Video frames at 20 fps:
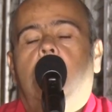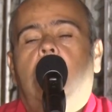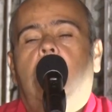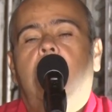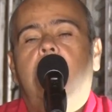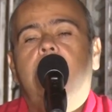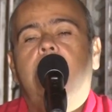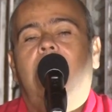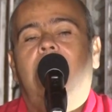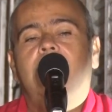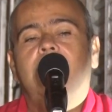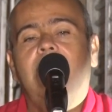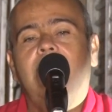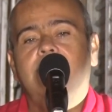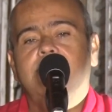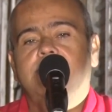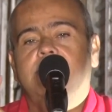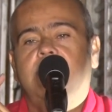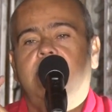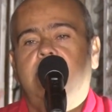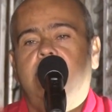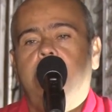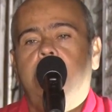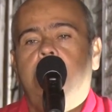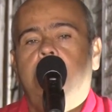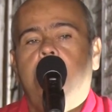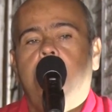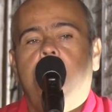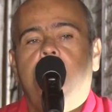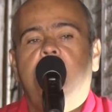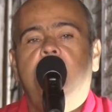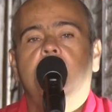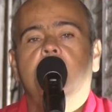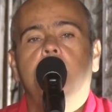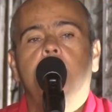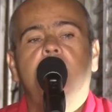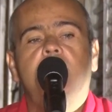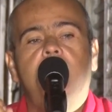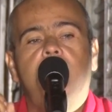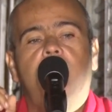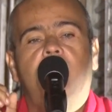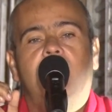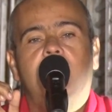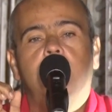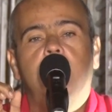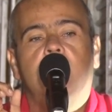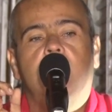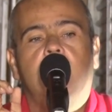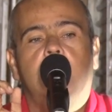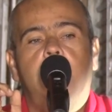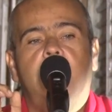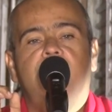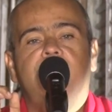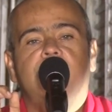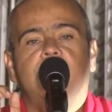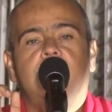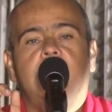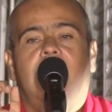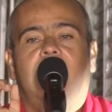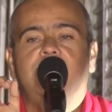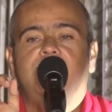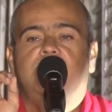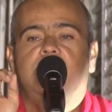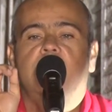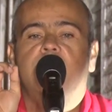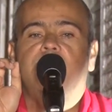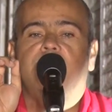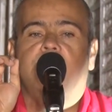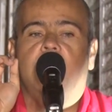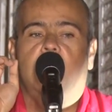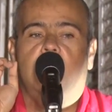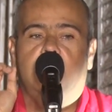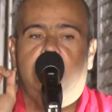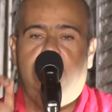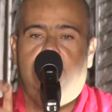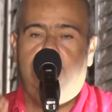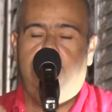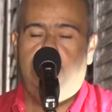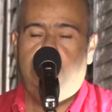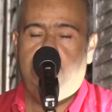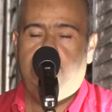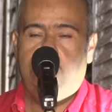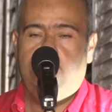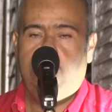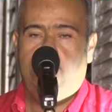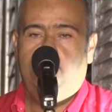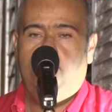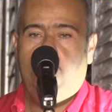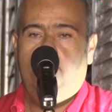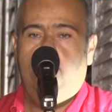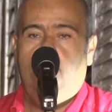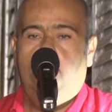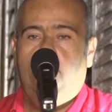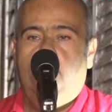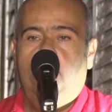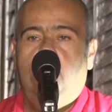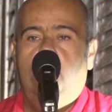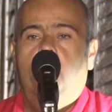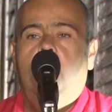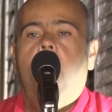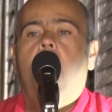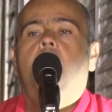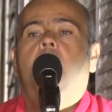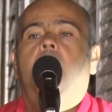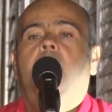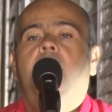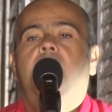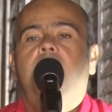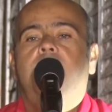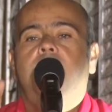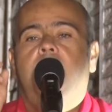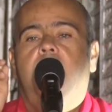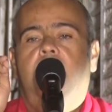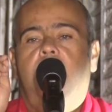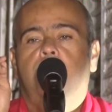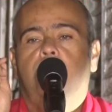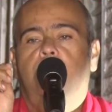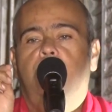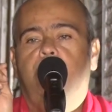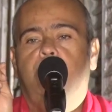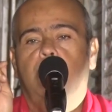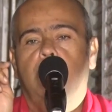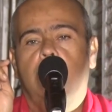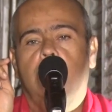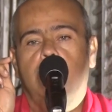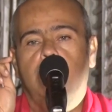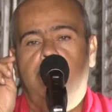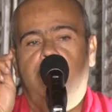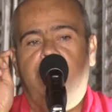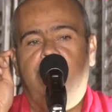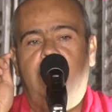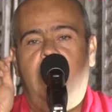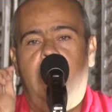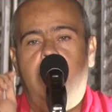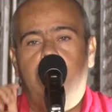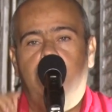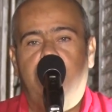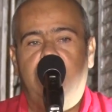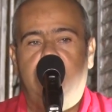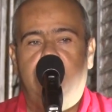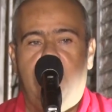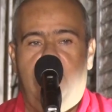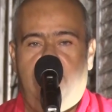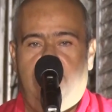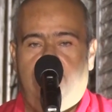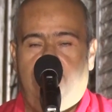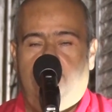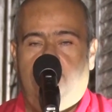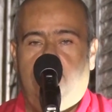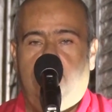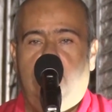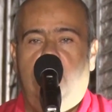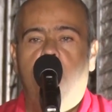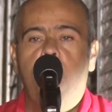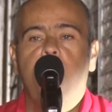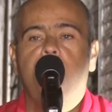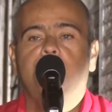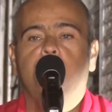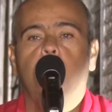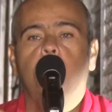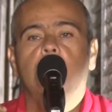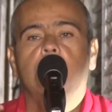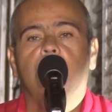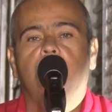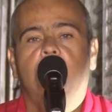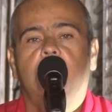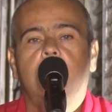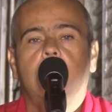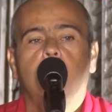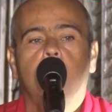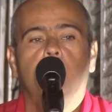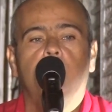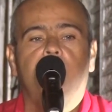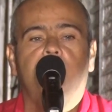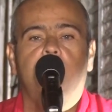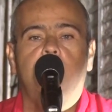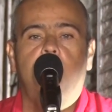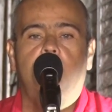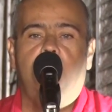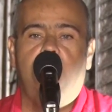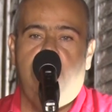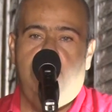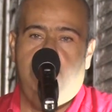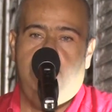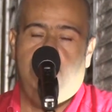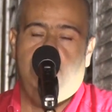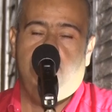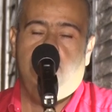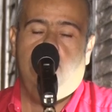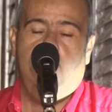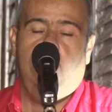And at that time, the Urban Development Commission had just started. And Henry Ford was the MP then. I used to work very closely with him.